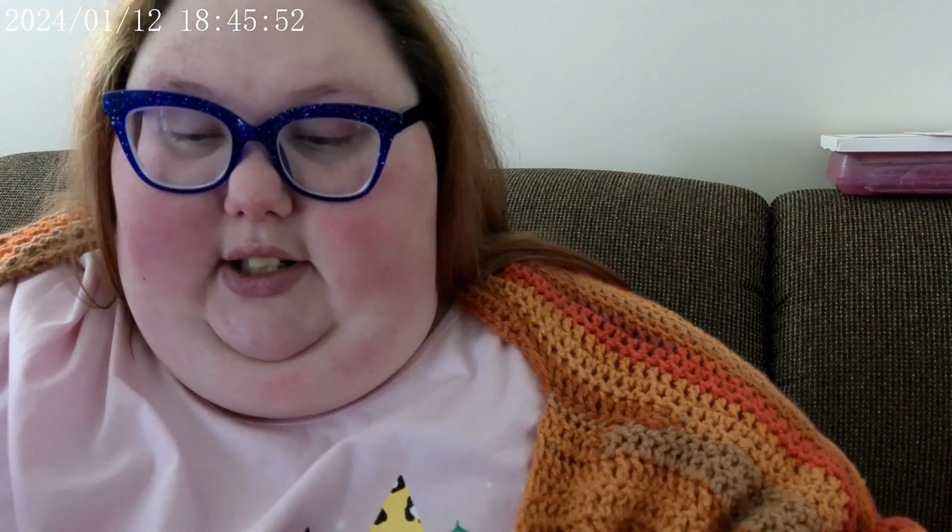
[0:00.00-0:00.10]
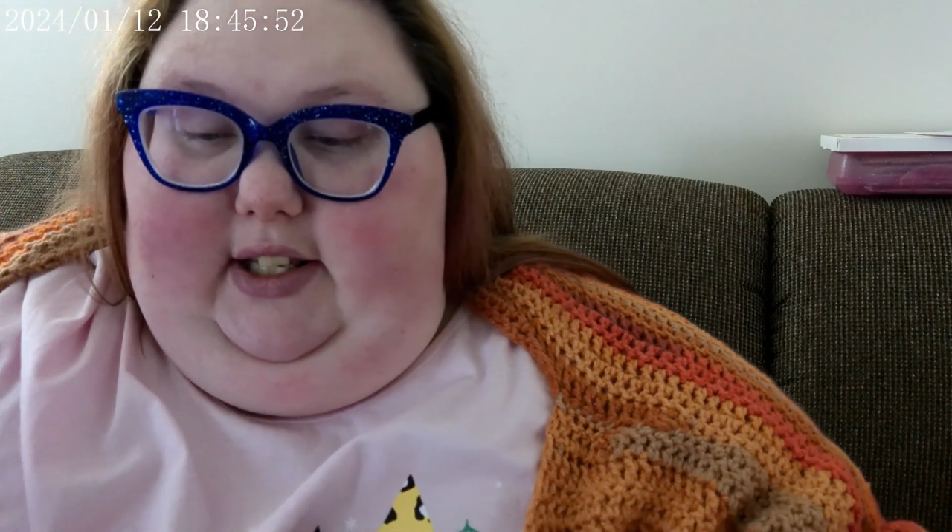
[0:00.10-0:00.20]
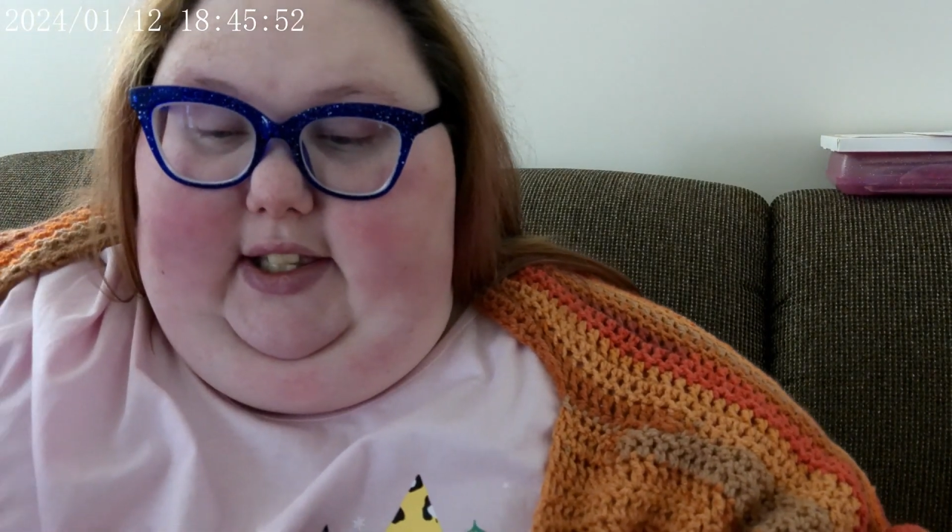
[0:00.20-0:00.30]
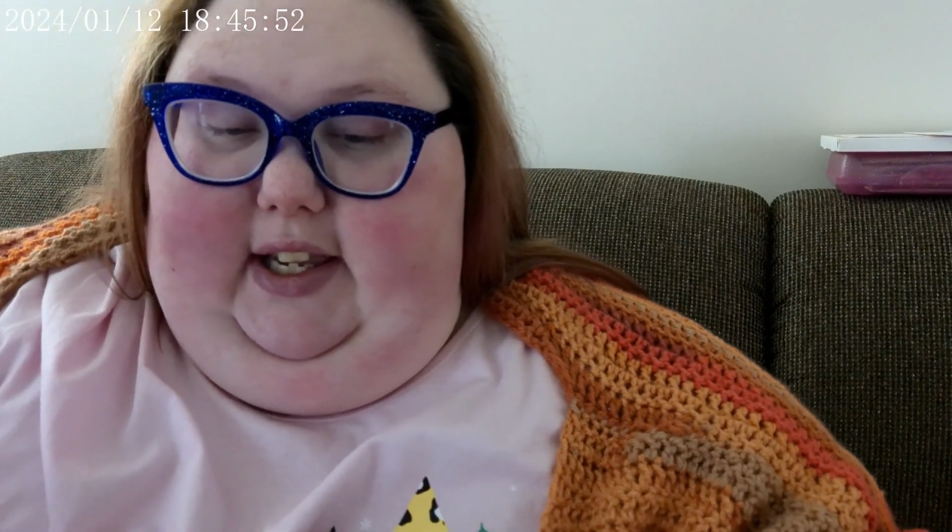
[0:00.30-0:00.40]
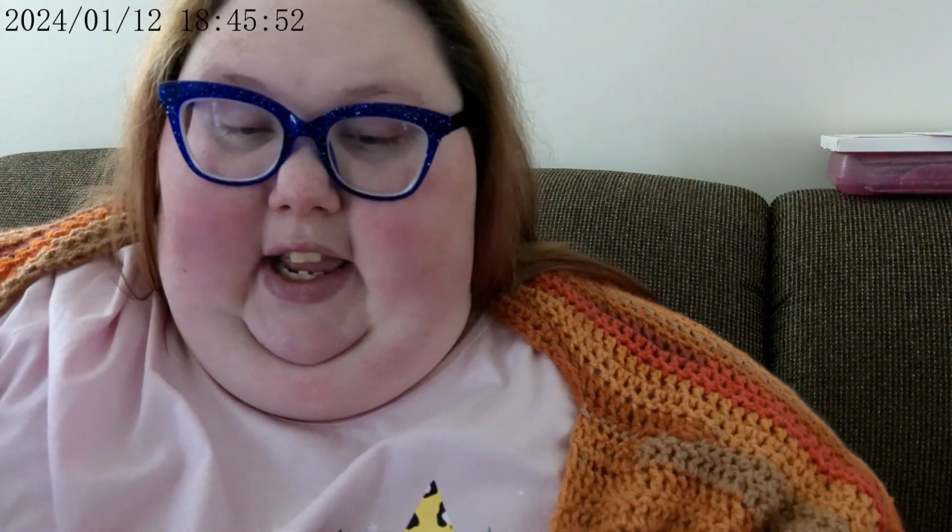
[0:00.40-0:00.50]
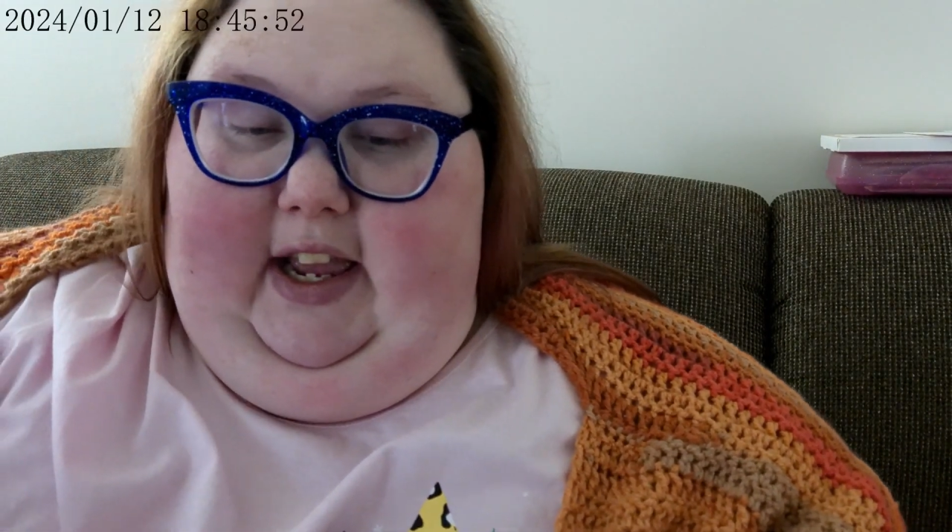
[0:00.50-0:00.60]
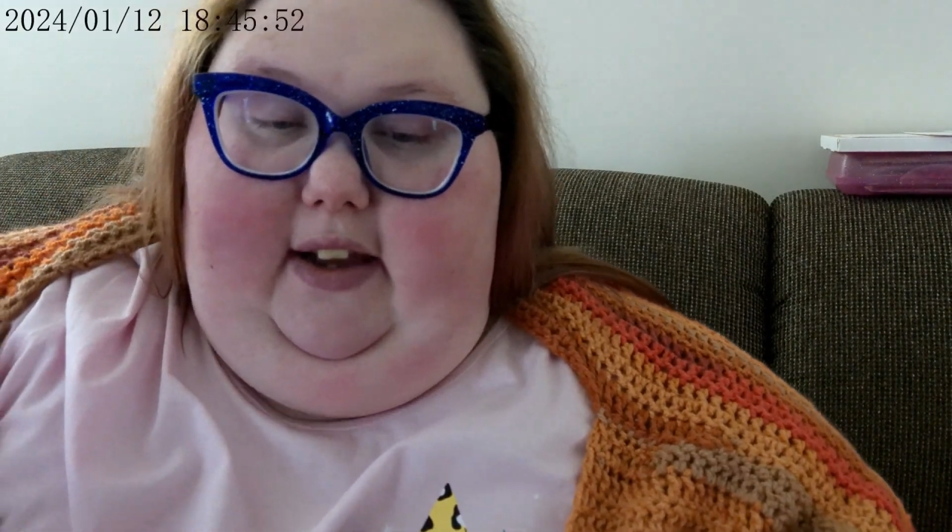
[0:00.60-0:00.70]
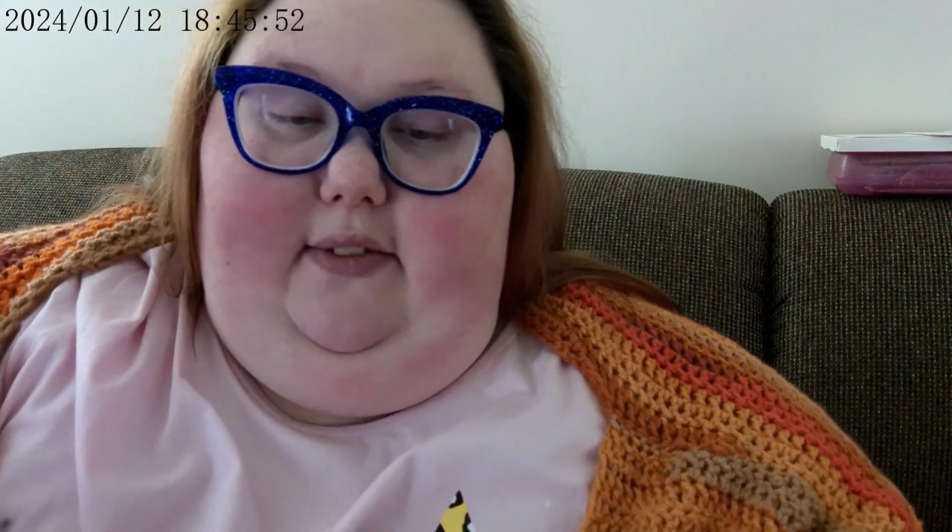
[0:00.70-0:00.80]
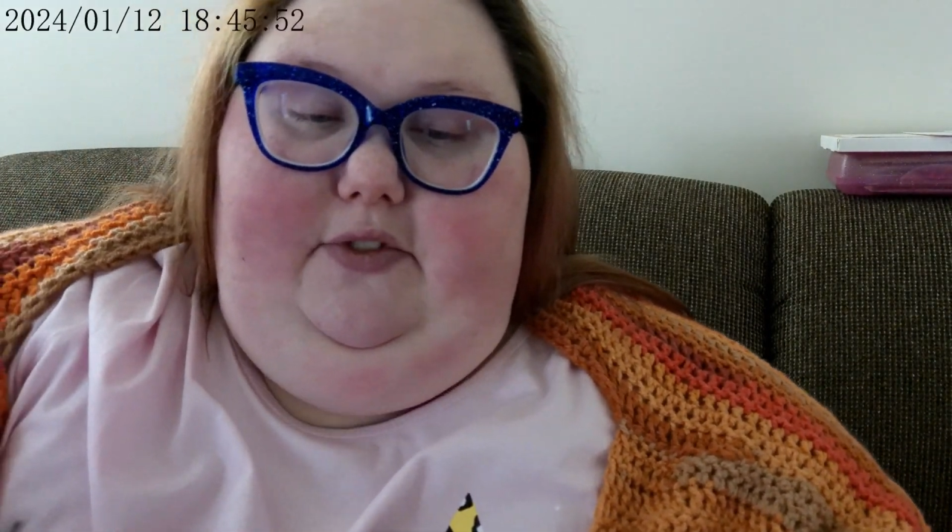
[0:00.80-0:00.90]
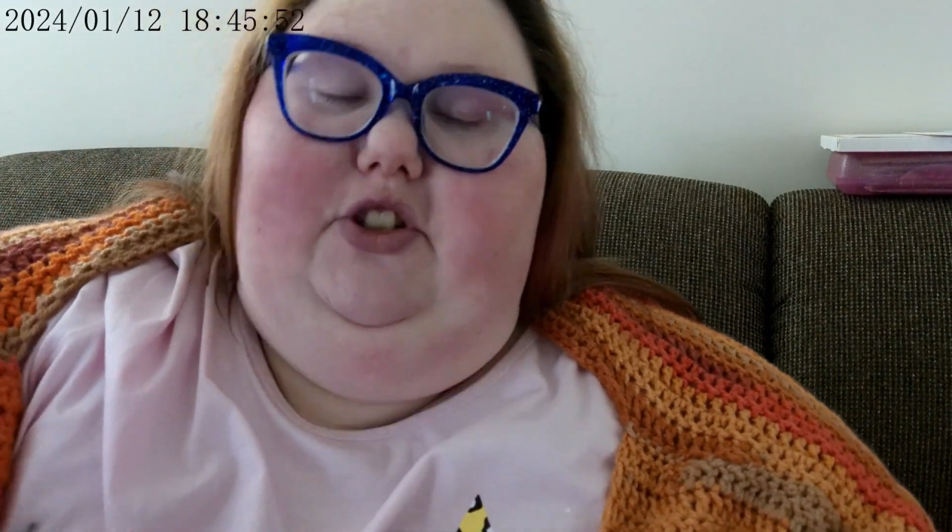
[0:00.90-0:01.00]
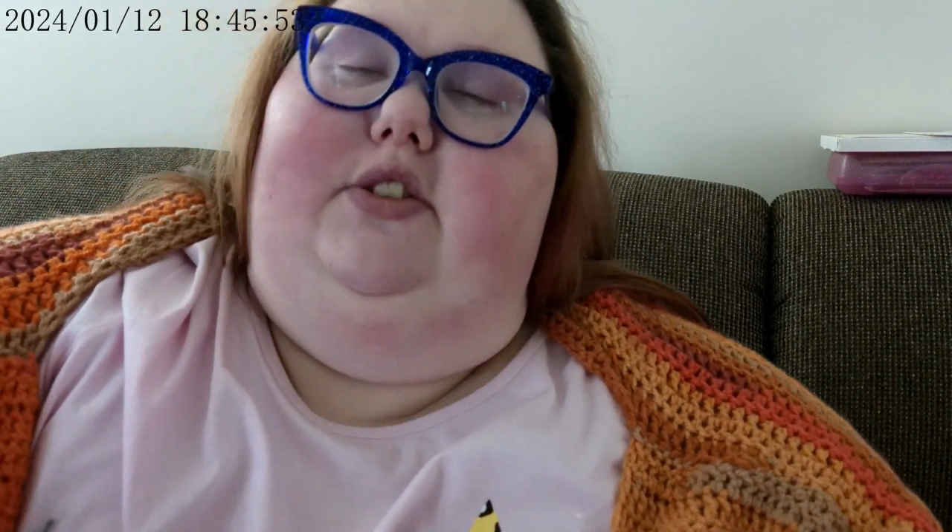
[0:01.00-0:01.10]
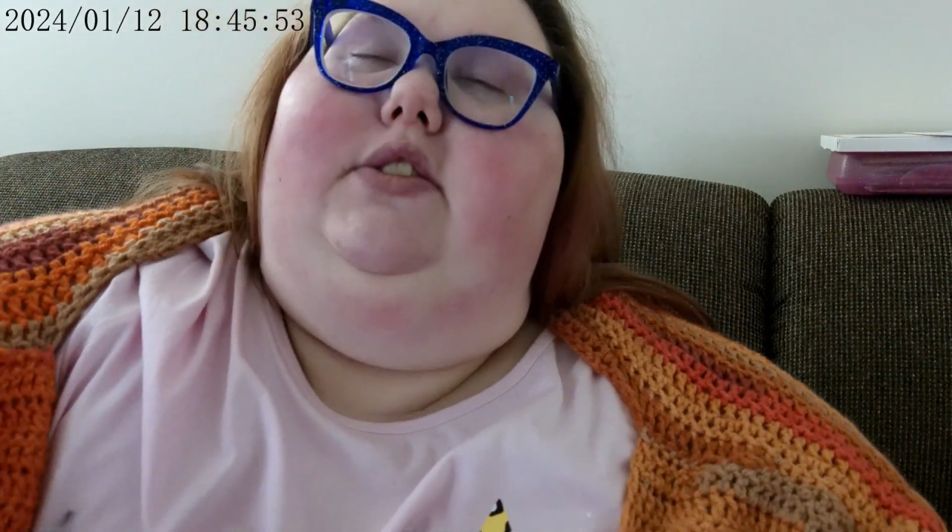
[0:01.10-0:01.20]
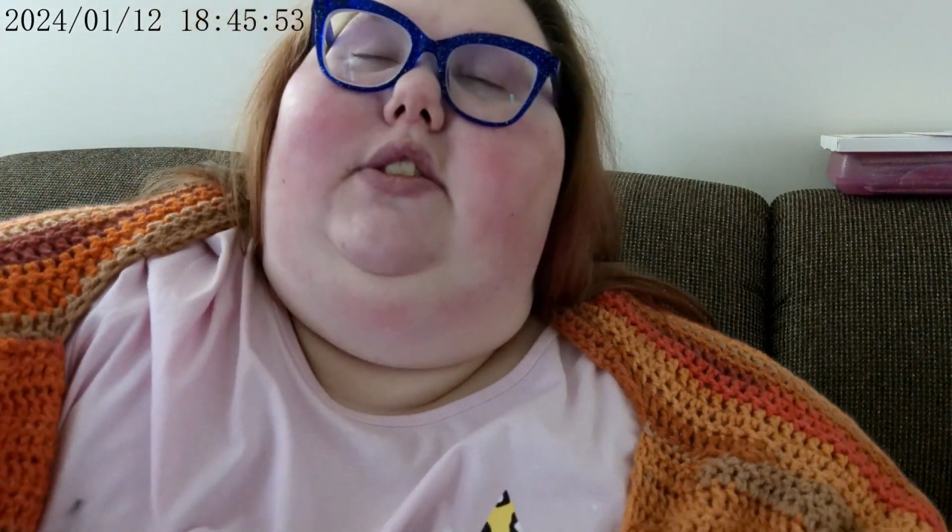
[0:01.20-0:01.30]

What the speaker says: and they have just